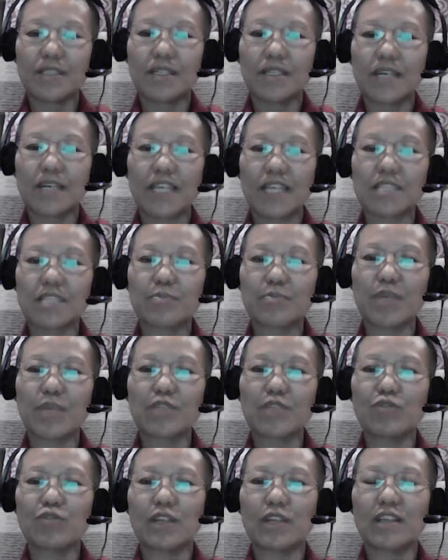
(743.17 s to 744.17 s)

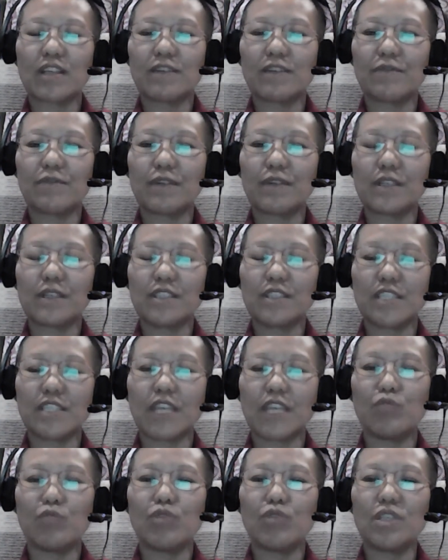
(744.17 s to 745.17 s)
express your love
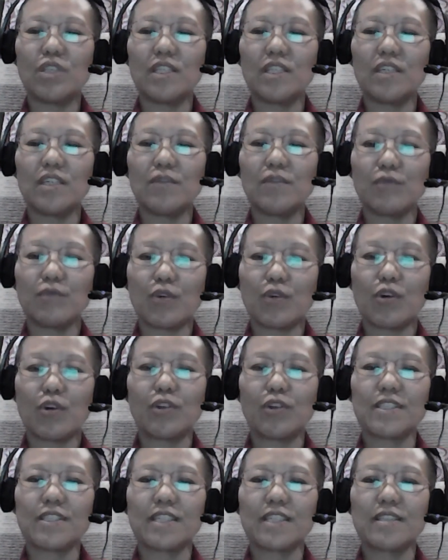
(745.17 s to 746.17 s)
genuinely for
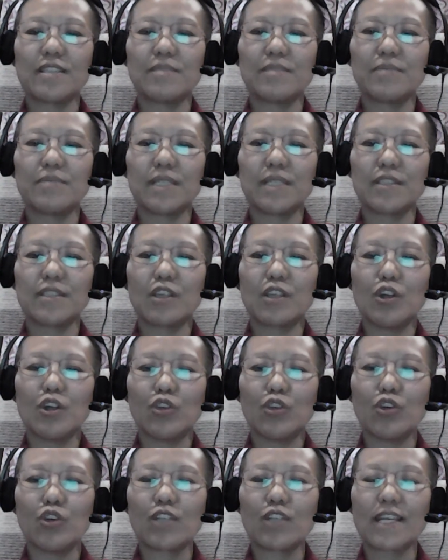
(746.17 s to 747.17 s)
all sentient beings,
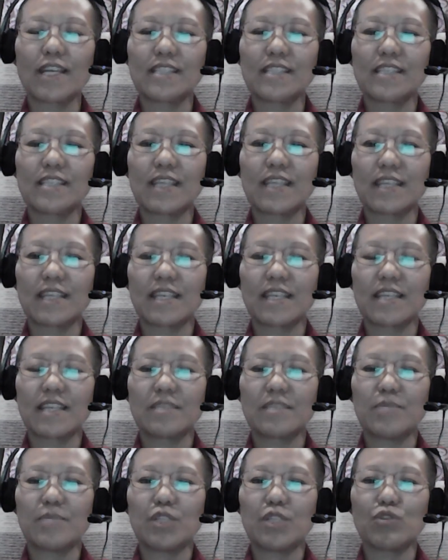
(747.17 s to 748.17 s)
not as an
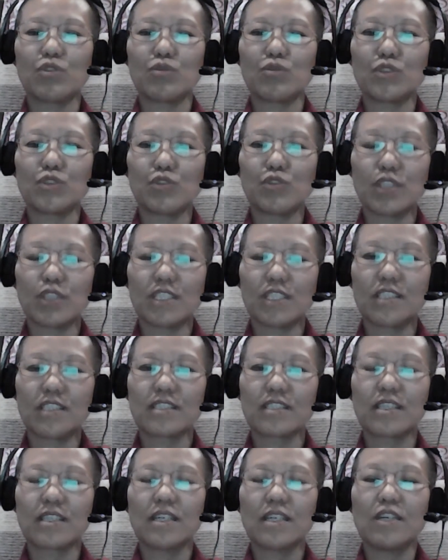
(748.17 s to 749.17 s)
attachment to
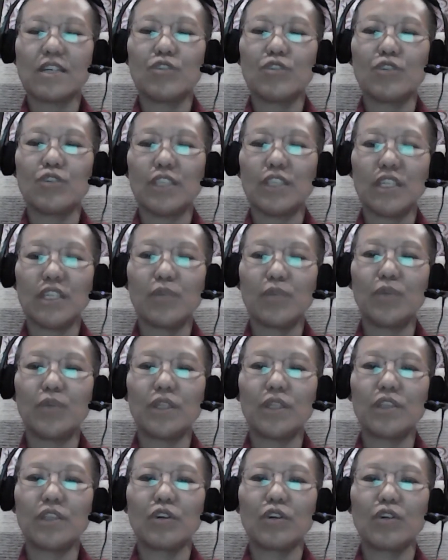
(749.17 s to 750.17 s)
your near
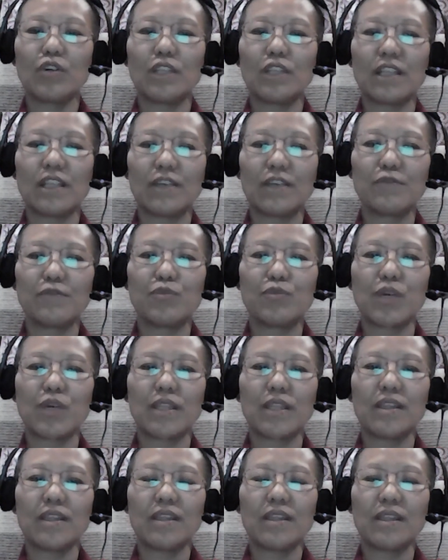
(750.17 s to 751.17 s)
one or the loved
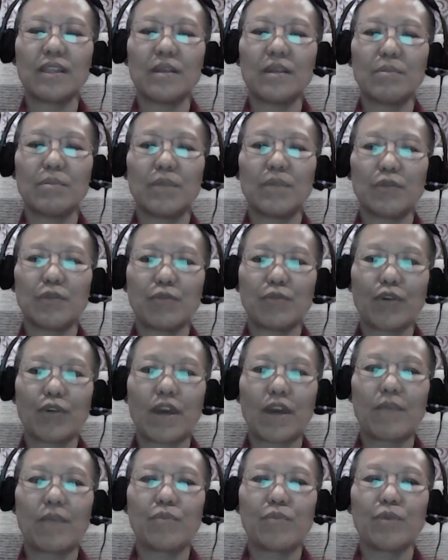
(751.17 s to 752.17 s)
one, but for
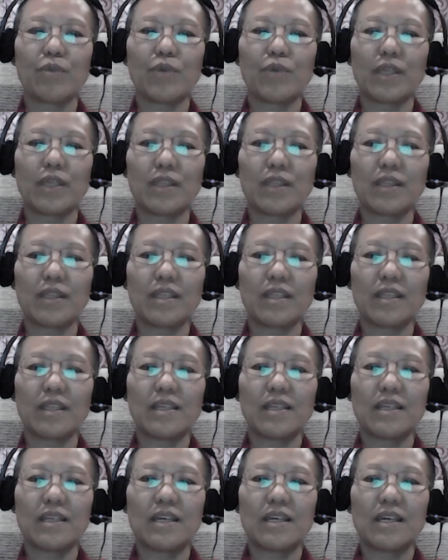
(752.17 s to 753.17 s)
everyone
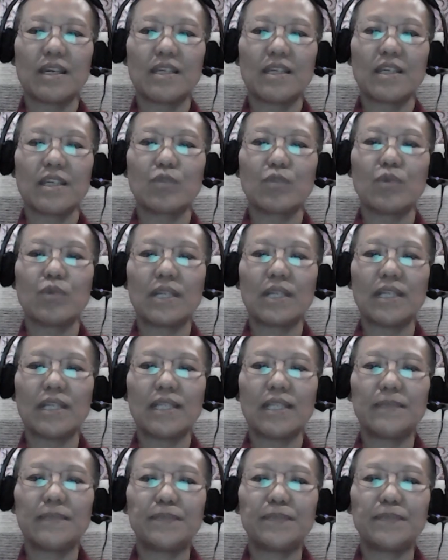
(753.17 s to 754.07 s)
equally.